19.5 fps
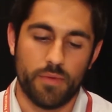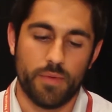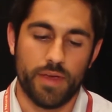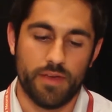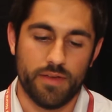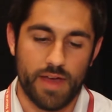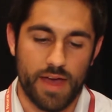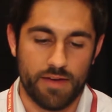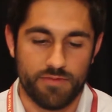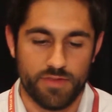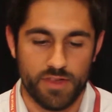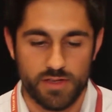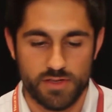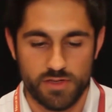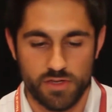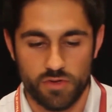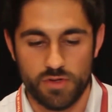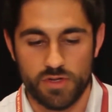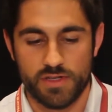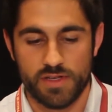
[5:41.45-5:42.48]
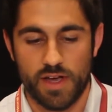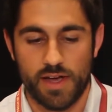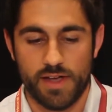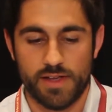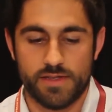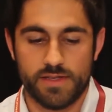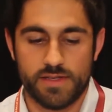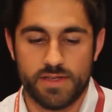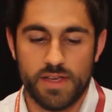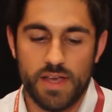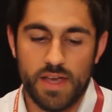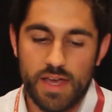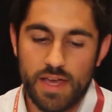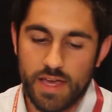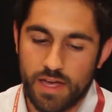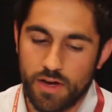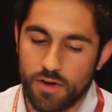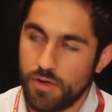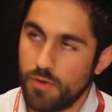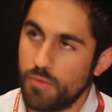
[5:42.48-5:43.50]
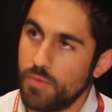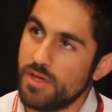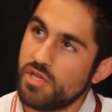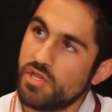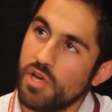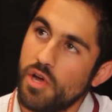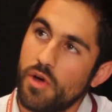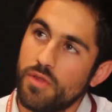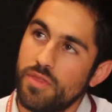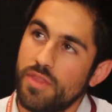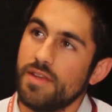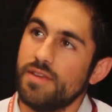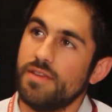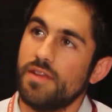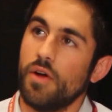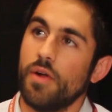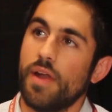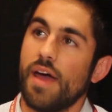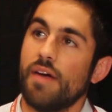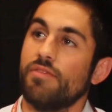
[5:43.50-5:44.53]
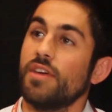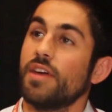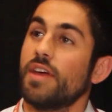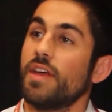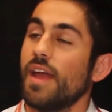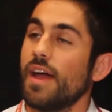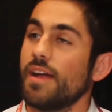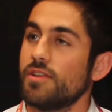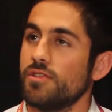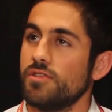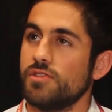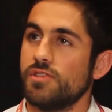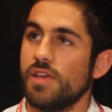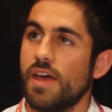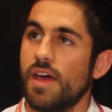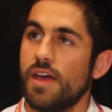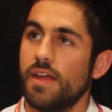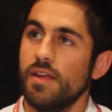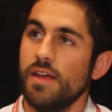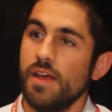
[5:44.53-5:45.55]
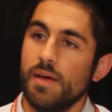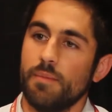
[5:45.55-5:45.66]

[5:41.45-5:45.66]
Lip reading: We have these new designs here that we showed that don't have the connectors yet,